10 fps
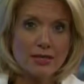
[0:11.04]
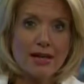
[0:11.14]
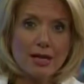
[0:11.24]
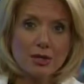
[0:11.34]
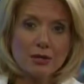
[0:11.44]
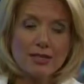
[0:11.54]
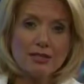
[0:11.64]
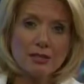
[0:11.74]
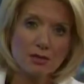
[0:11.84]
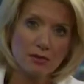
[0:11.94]
National
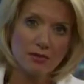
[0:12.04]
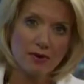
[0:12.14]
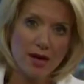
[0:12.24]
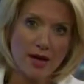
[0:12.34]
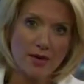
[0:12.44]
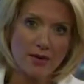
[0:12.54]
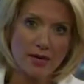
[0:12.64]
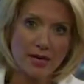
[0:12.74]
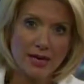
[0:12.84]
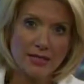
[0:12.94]
Institutes of Health.
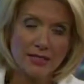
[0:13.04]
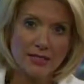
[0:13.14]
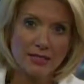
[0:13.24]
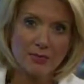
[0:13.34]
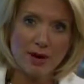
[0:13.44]
And Denise is